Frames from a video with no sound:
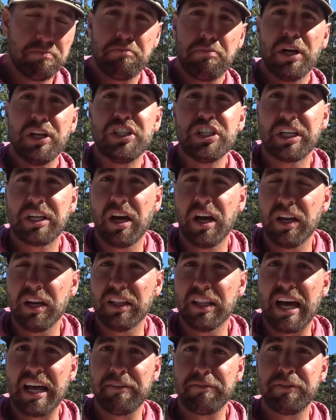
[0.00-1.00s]
budget cut a
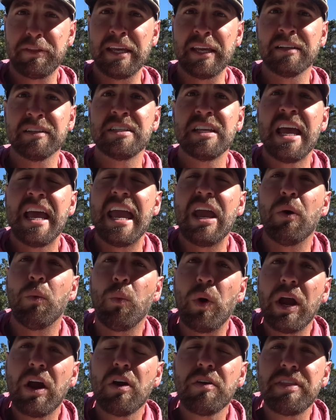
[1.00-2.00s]
lot of things. And
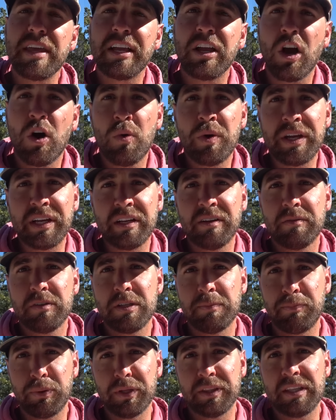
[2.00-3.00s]
where are they going
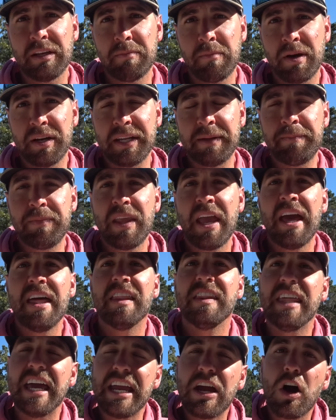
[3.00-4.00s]
to put their money?
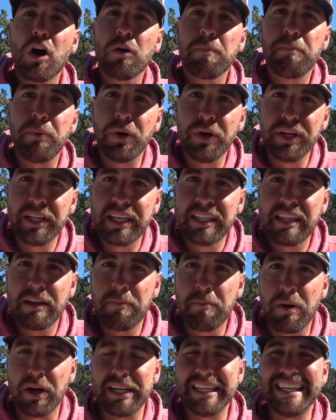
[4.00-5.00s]
They are putting their
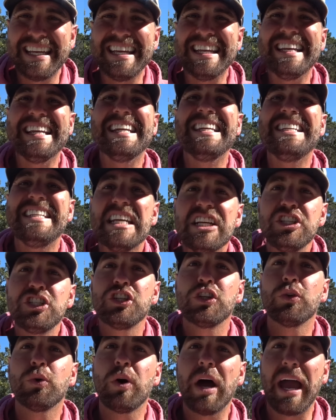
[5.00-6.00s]
money in
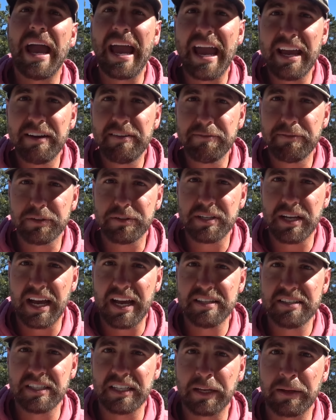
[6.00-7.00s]
digital
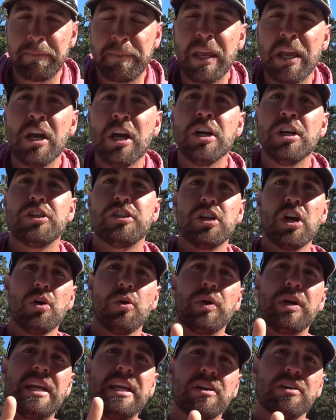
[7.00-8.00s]
advertising.
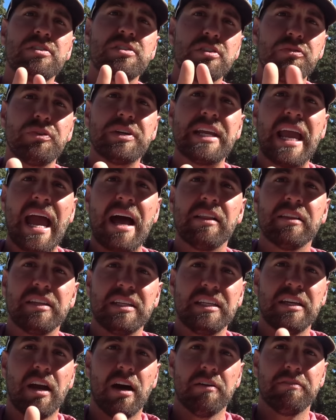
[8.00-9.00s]
So here's the
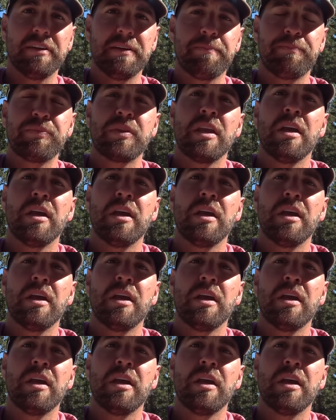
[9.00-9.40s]
reality of it